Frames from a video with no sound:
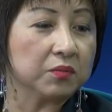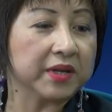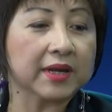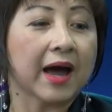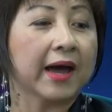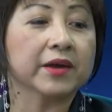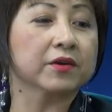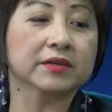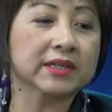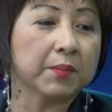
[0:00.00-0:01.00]
but
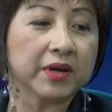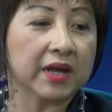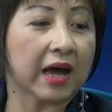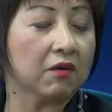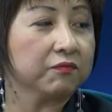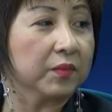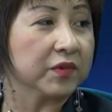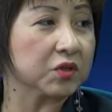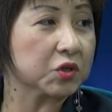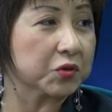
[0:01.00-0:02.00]
hire somebody out from
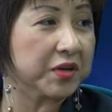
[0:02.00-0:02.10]
the street